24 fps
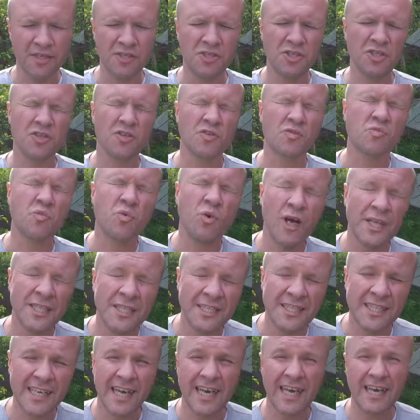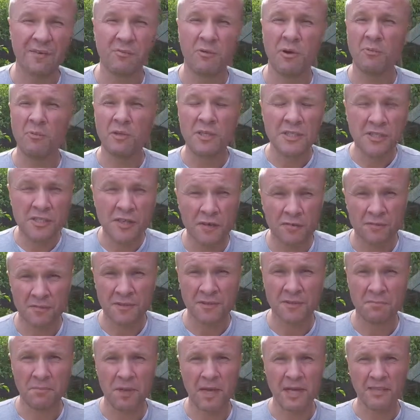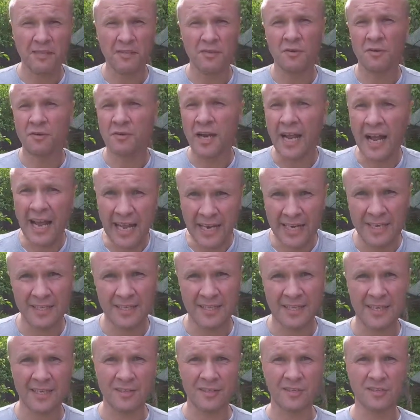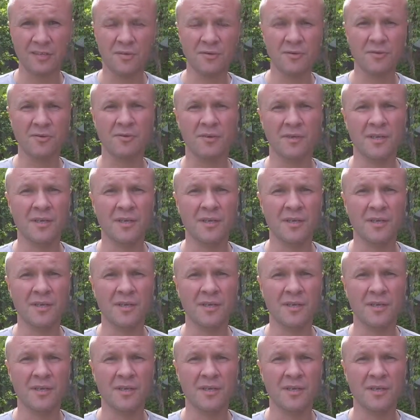Just one day where we don't spend on anything at all.